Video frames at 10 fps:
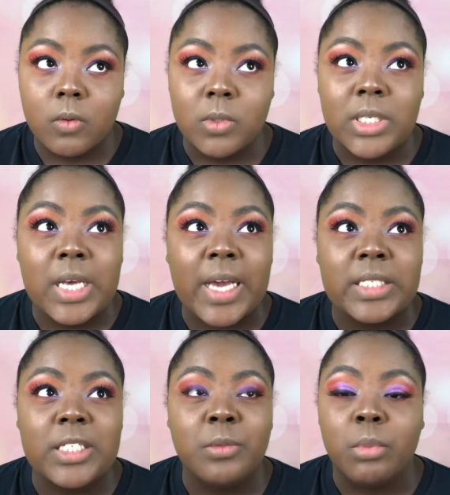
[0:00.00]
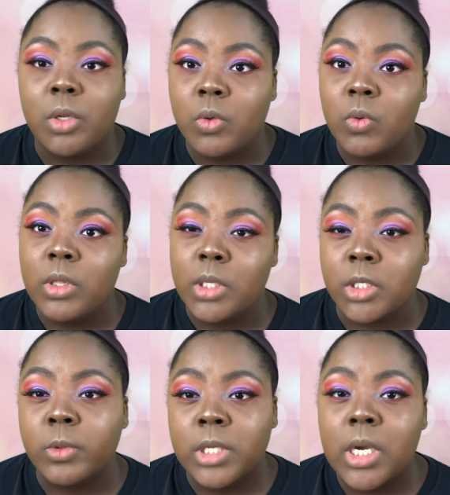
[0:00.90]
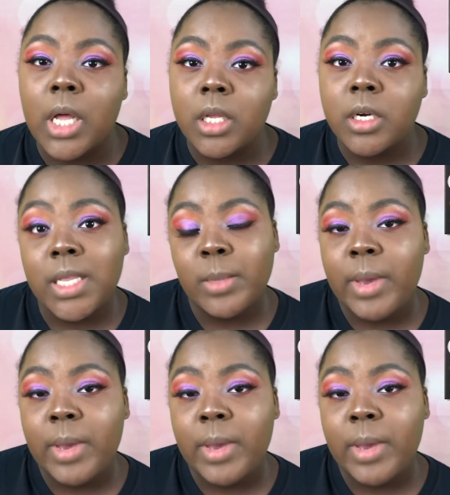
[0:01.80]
really icy blue glittery color in the